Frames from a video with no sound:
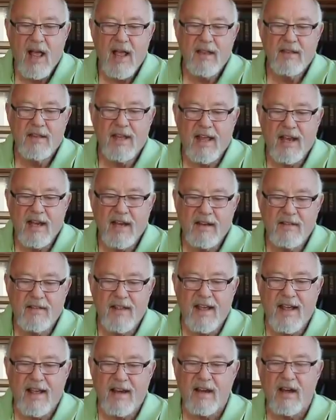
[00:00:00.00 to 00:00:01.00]

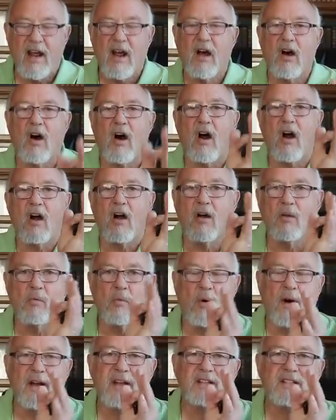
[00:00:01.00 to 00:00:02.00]
that are on
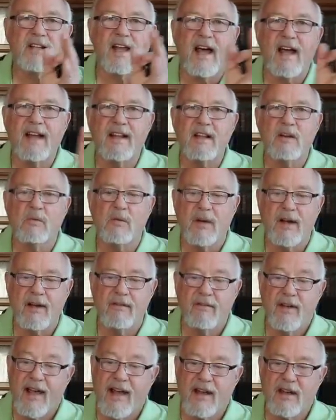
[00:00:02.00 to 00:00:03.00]
one side that would
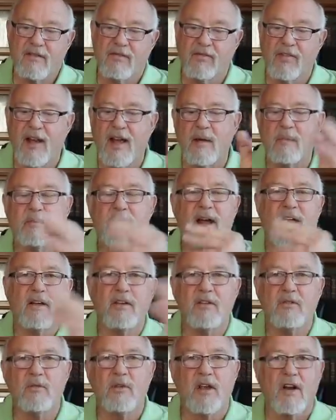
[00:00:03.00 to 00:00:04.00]
have had to flip. Now
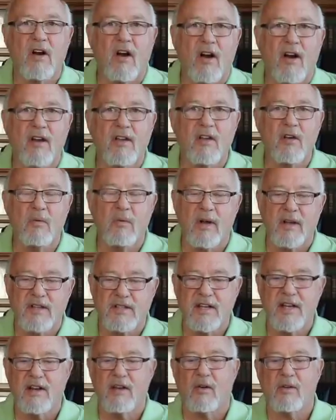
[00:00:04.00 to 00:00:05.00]
you can argue, well,
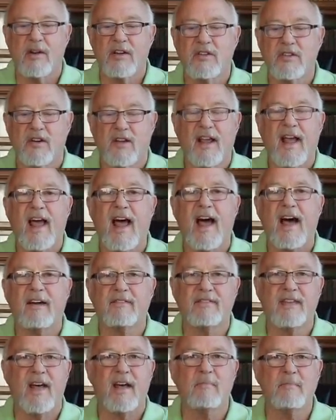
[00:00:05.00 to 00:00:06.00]
gee, it only took
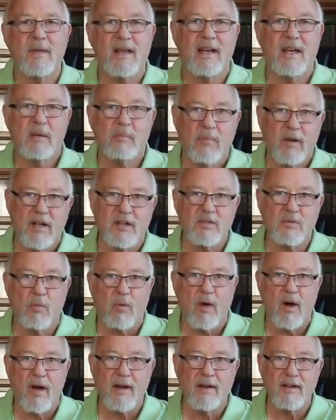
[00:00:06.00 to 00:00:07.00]
half that many plus
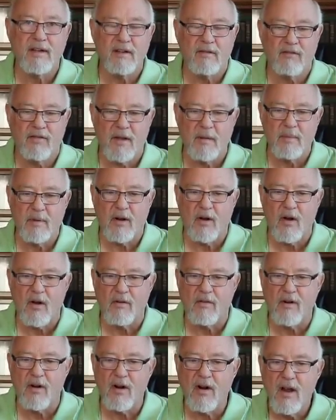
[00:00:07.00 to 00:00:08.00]
one to flip it
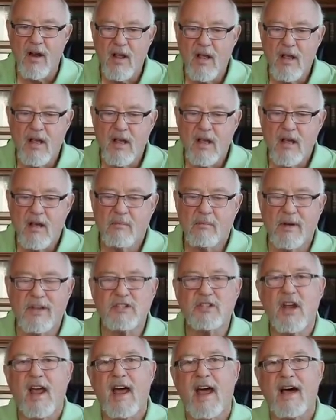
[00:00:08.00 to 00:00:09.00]
over,
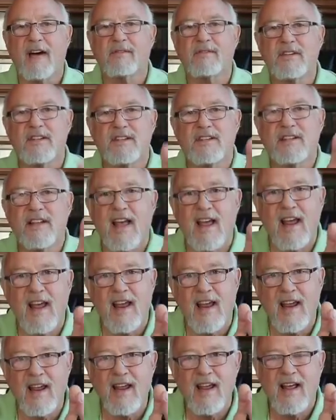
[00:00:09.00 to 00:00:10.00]
but you have to
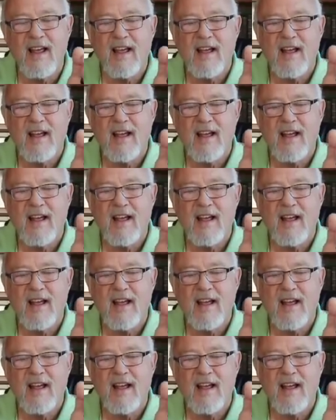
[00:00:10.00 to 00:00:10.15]
say